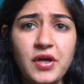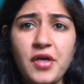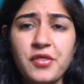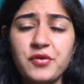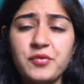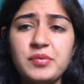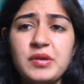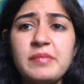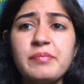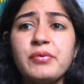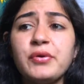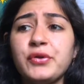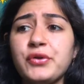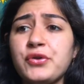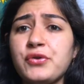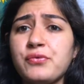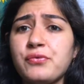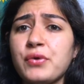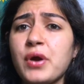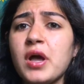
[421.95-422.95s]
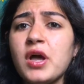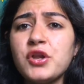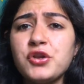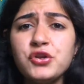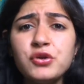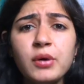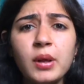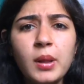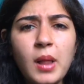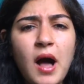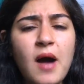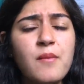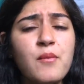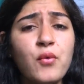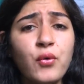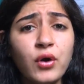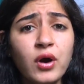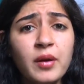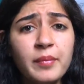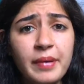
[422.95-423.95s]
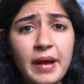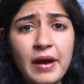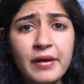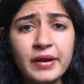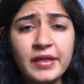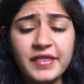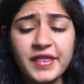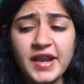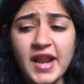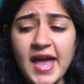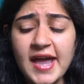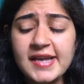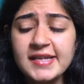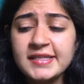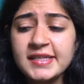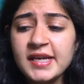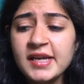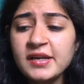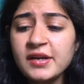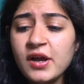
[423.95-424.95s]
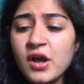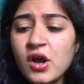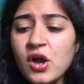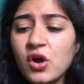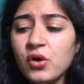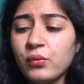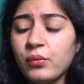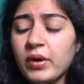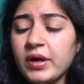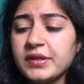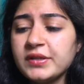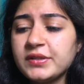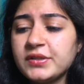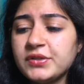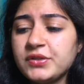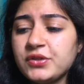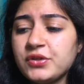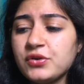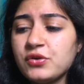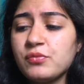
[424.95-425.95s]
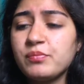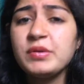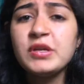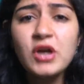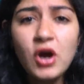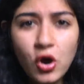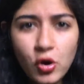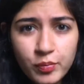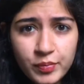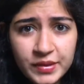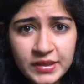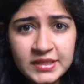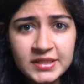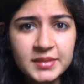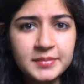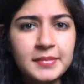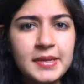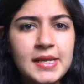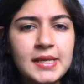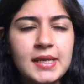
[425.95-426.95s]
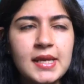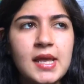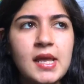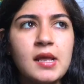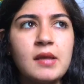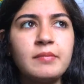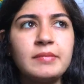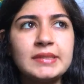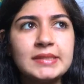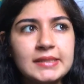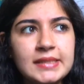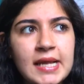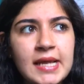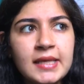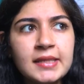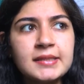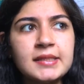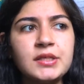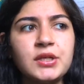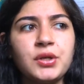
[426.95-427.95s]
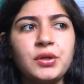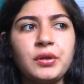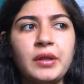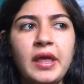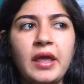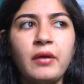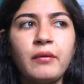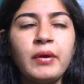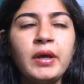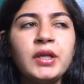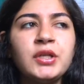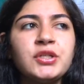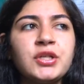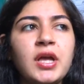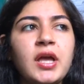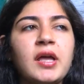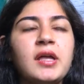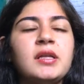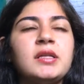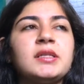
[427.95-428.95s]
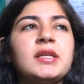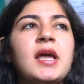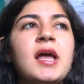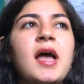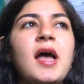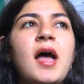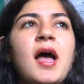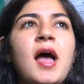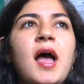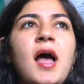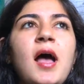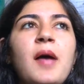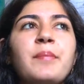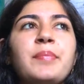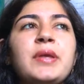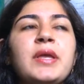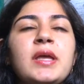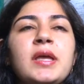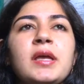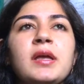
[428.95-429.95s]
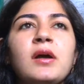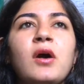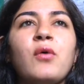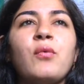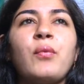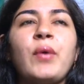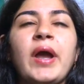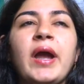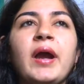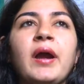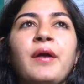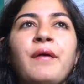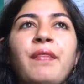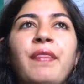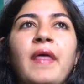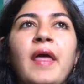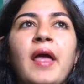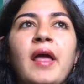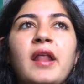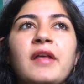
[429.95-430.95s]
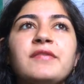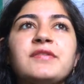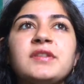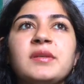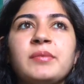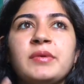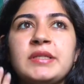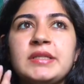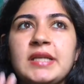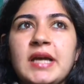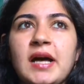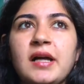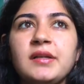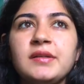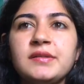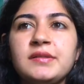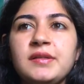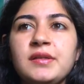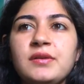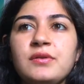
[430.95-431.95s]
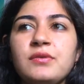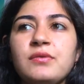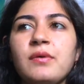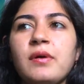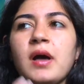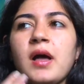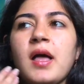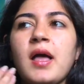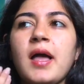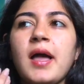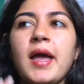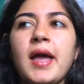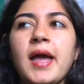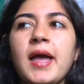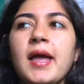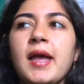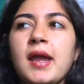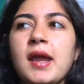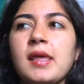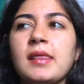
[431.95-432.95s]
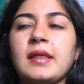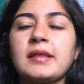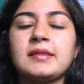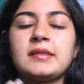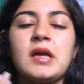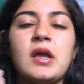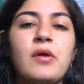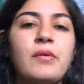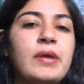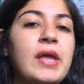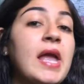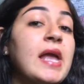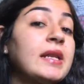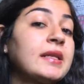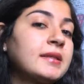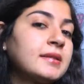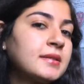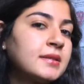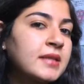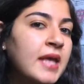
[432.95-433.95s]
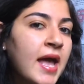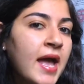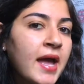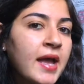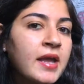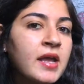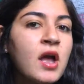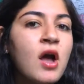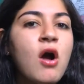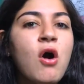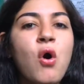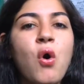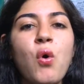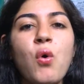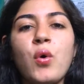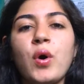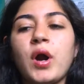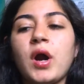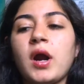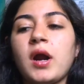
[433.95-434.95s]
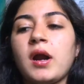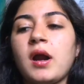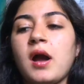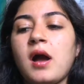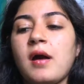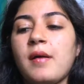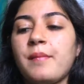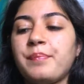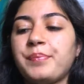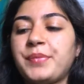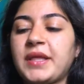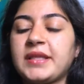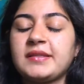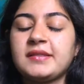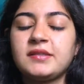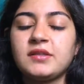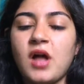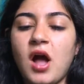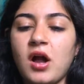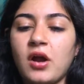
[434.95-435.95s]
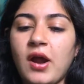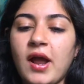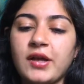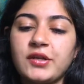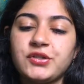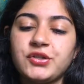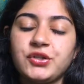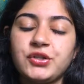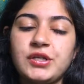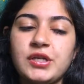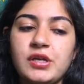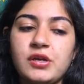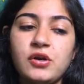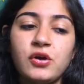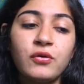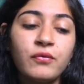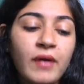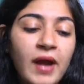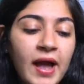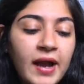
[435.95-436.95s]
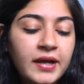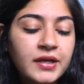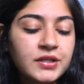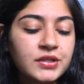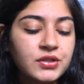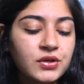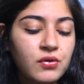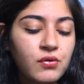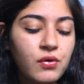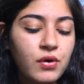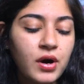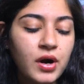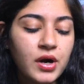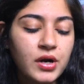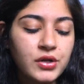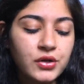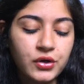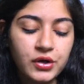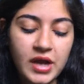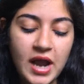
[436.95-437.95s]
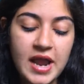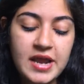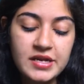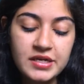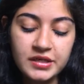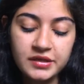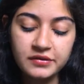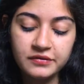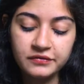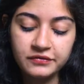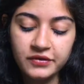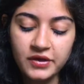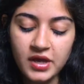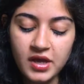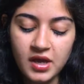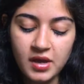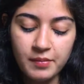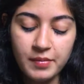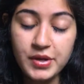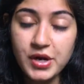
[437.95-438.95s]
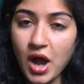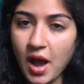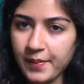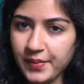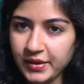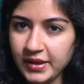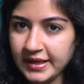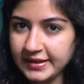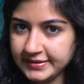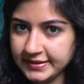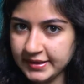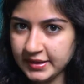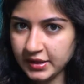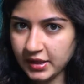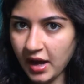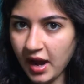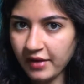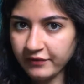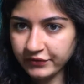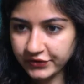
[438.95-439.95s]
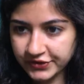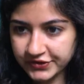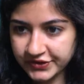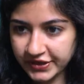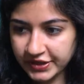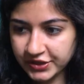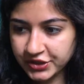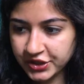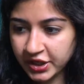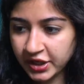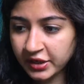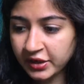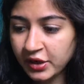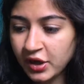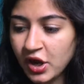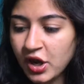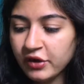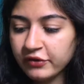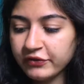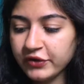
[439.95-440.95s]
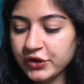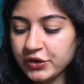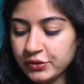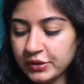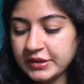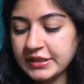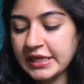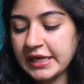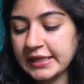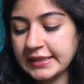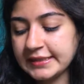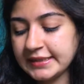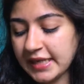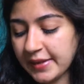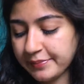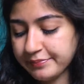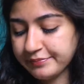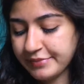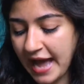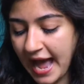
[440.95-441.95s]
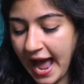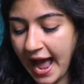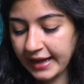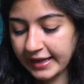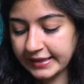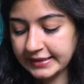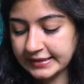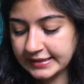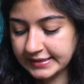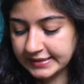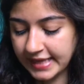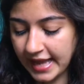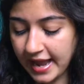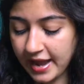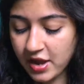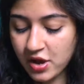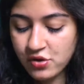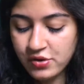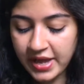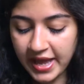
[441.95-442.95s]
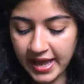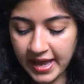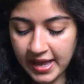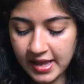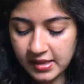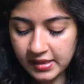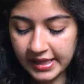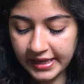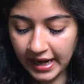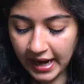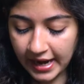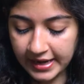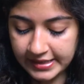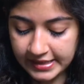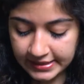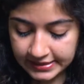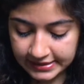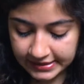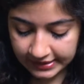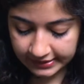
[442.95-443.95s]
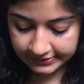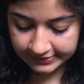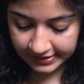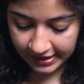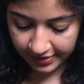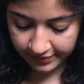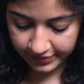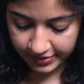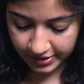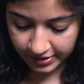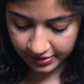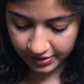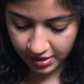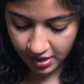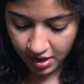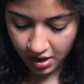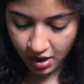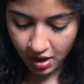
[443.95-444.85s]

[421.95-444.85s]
other people who knew a lot more about it than I did was to be open to making mistakes in your language, and being aware that if someone tells you, hey, that's not okay to say, or that's not actually correct, or you're kind of monopolizing the conversation, for you to take a step back and say, okay, like, I need to examine